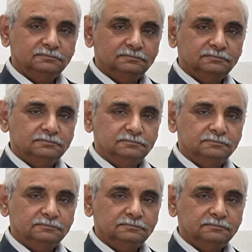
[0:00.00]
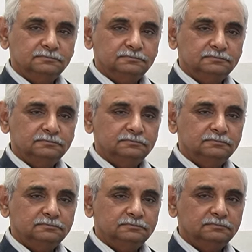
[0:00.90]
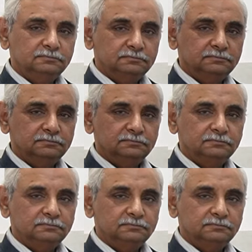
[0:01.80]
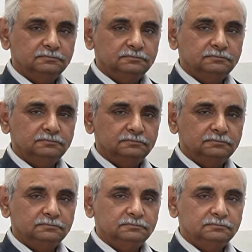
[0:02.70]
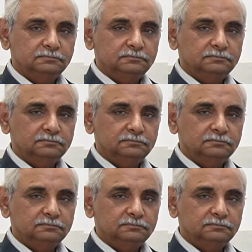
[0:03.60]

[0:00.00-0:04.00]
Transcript: [no speech]